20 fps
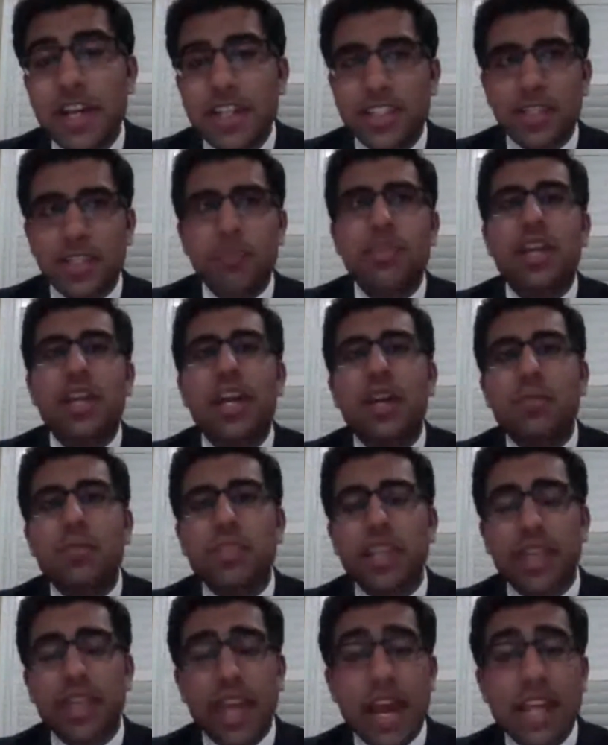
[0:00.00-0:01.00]

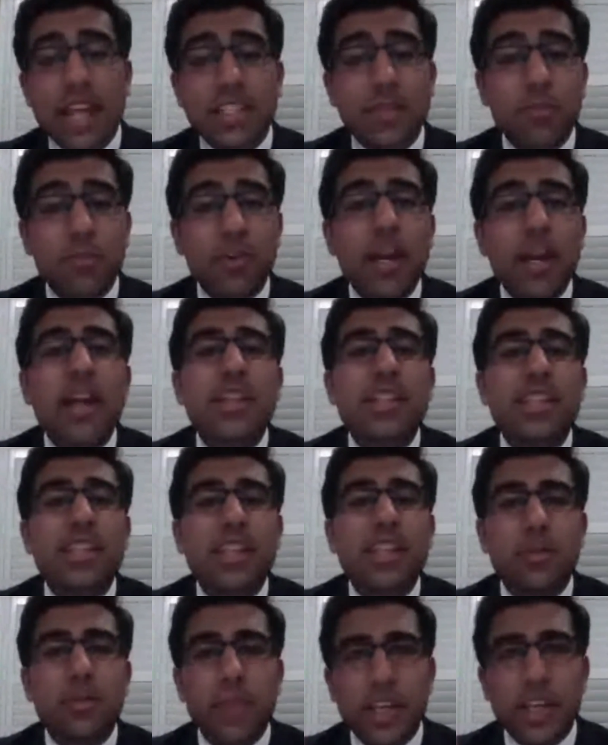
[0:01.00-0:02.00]
Sometimes, as I'm
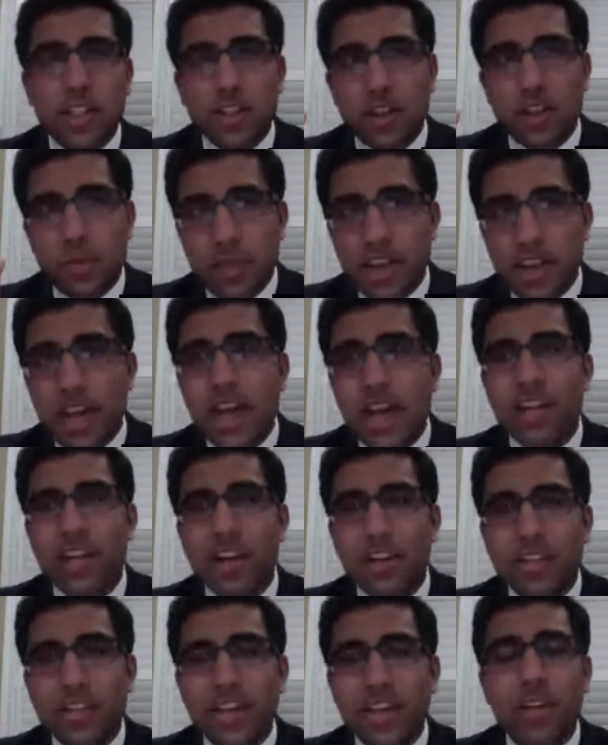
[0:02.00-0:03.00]
practicing, I'll make sure I make eye
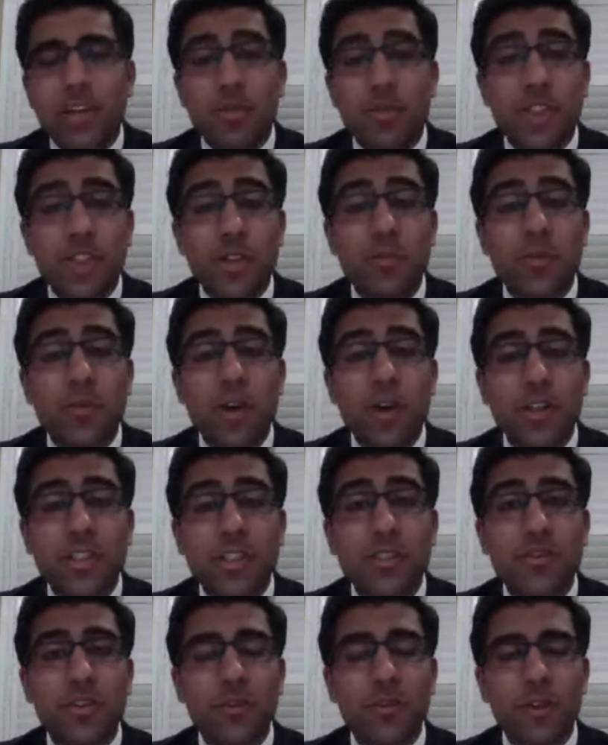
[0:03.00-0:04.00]
contact with certain
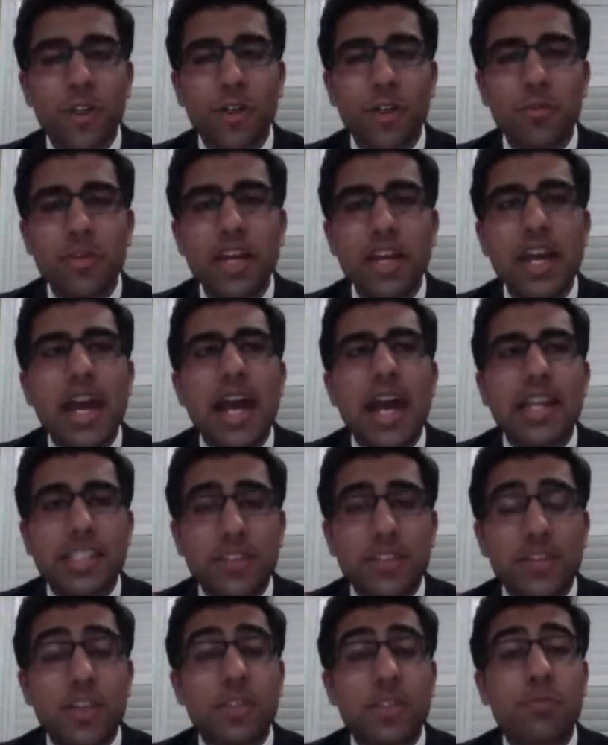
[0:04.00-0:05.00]
parts of the room
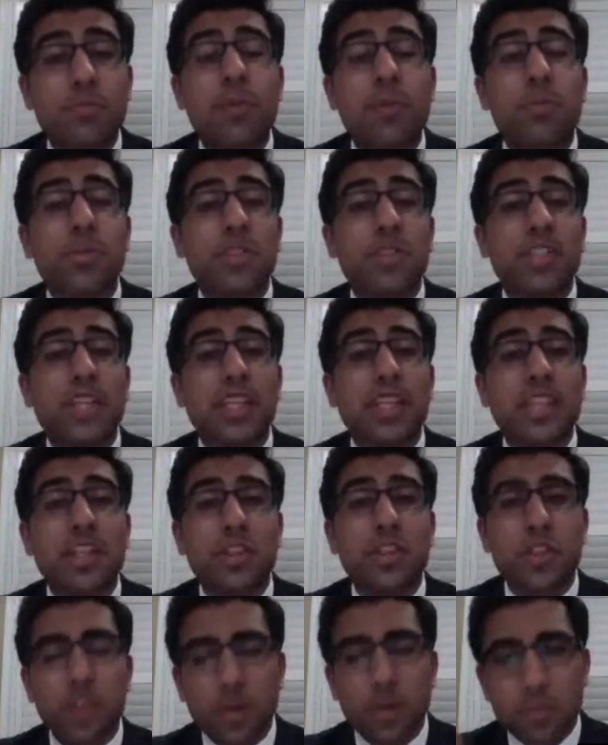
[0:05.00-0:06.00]
as if there's people sitting
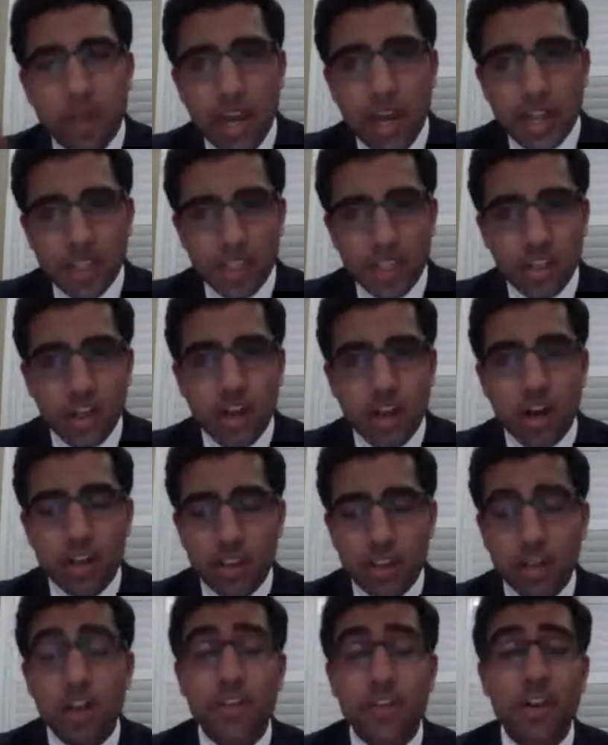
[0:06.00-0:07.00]
there. So you imagine
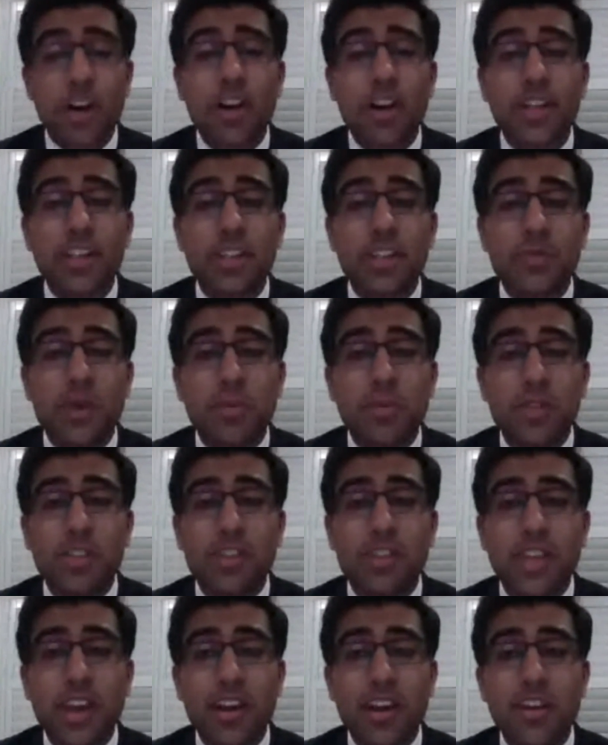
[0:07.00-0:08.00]
other audience
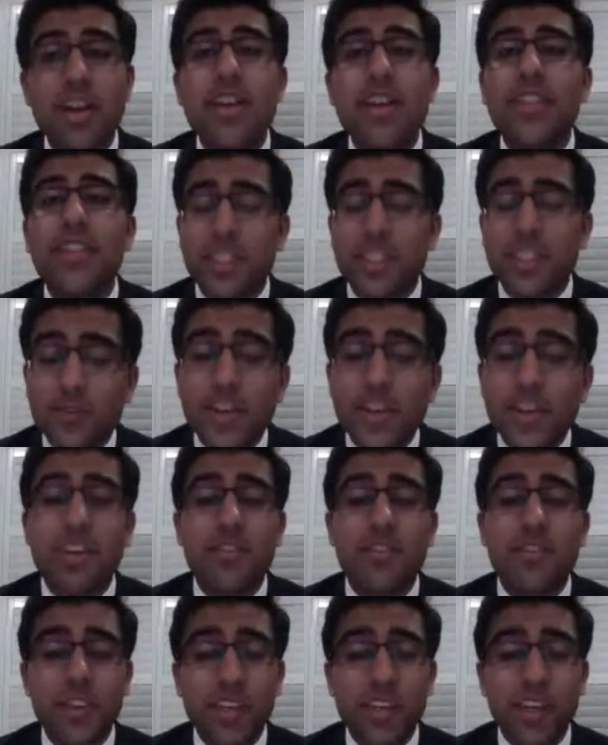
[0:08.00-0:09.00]
members there. That's
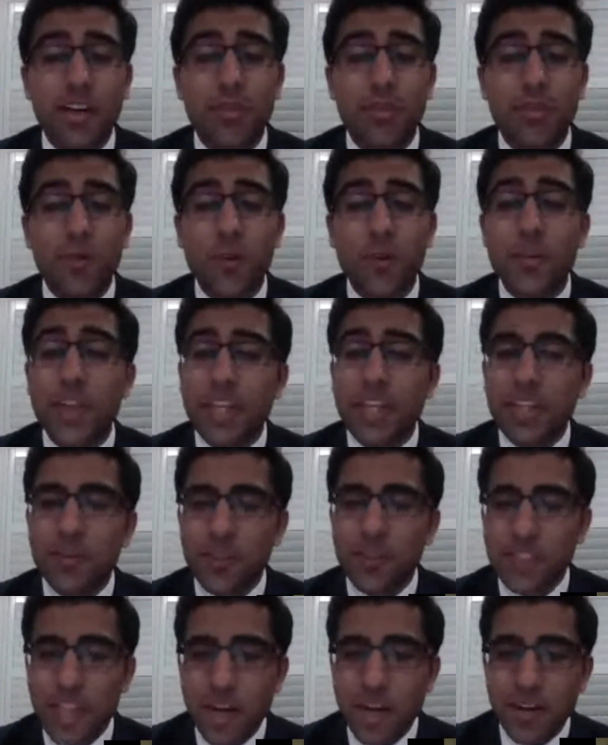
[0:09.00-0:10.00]
very, very helpful. Thank you
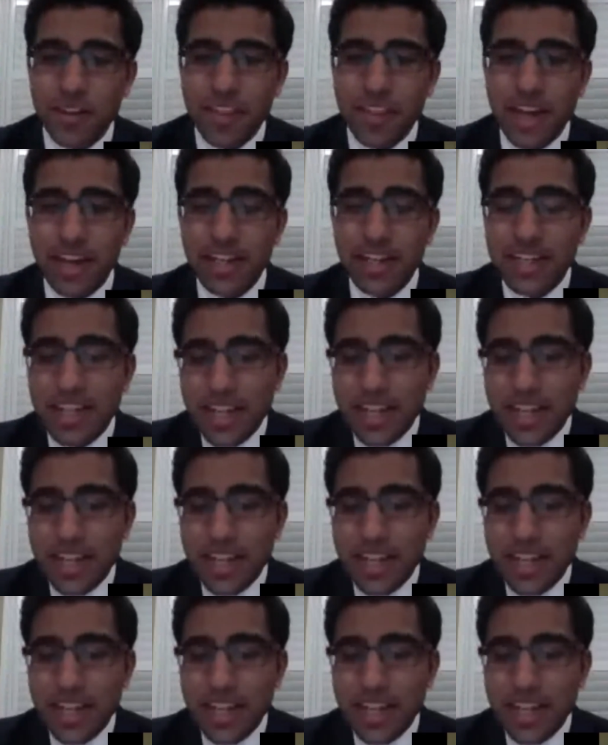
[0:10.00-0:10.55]
for sharing that.